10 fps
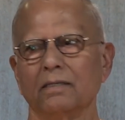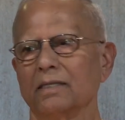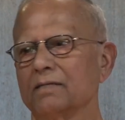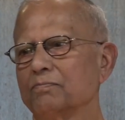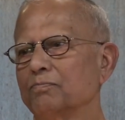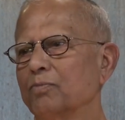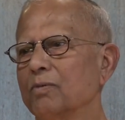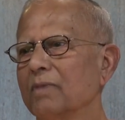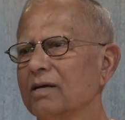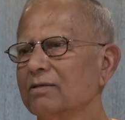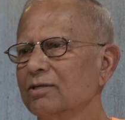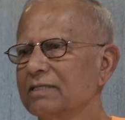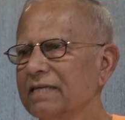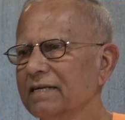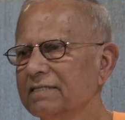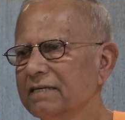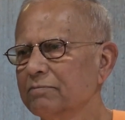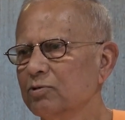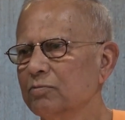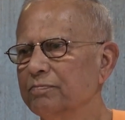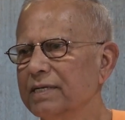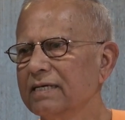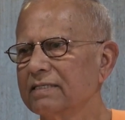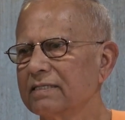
that Brahmananda sent him to bring